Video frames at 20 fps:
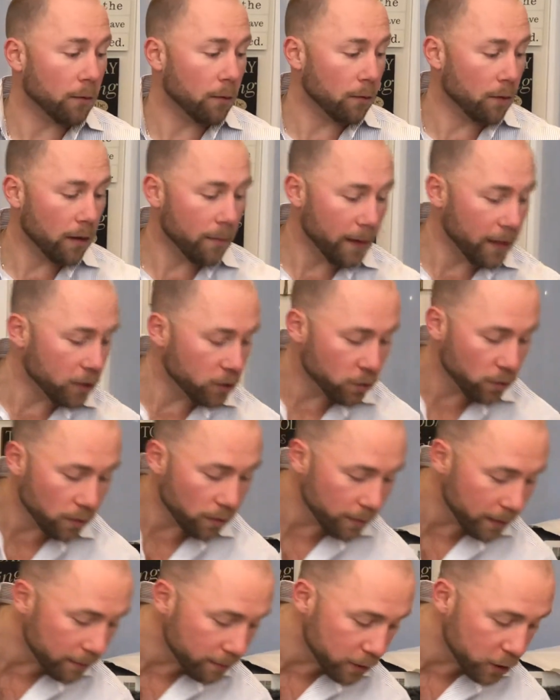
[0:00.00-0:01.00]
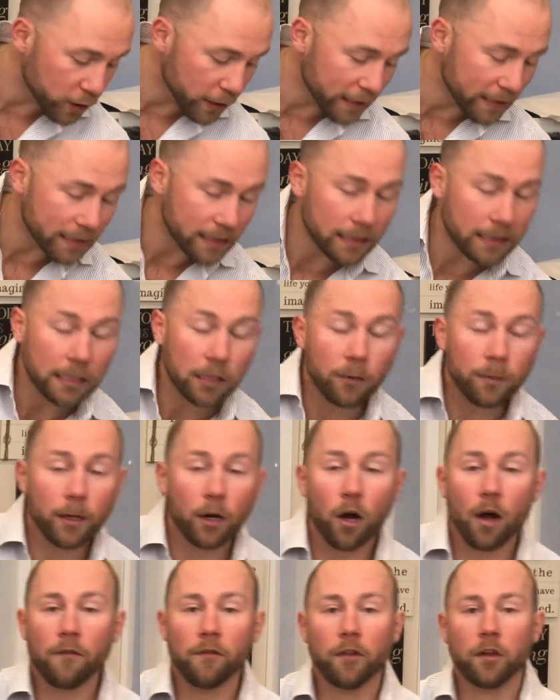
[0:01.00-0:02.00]
we want to make sure the machine's a little bit
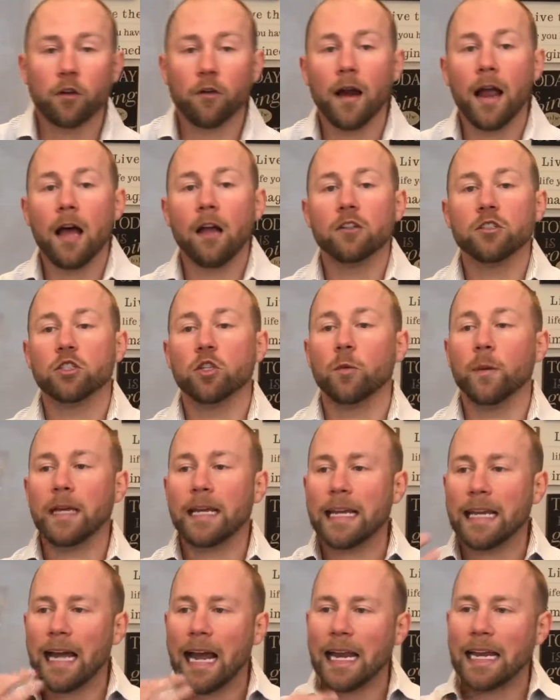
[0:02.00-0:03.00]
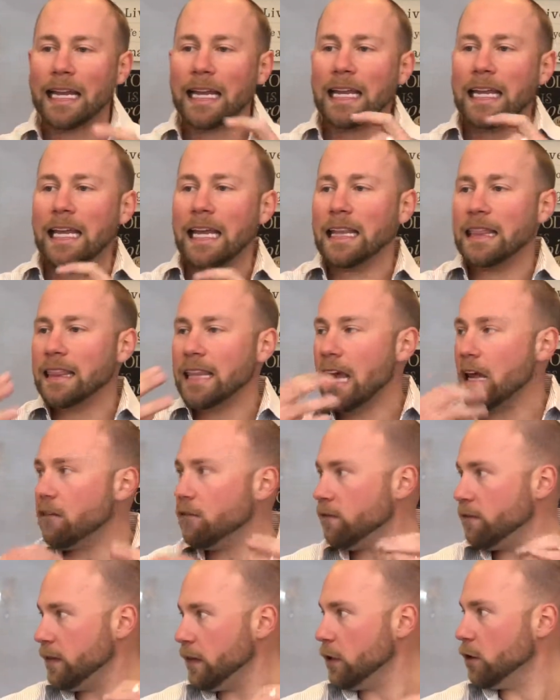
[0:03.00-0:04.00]
off the ground so we can kind of get that
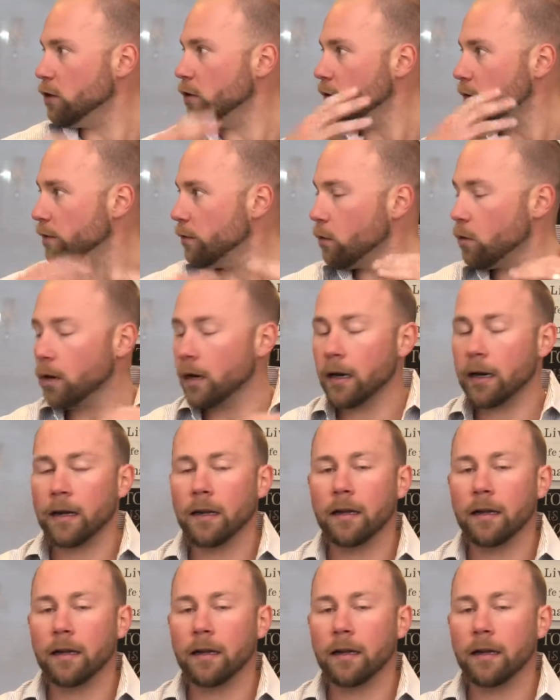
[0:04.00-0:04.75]
feel for it.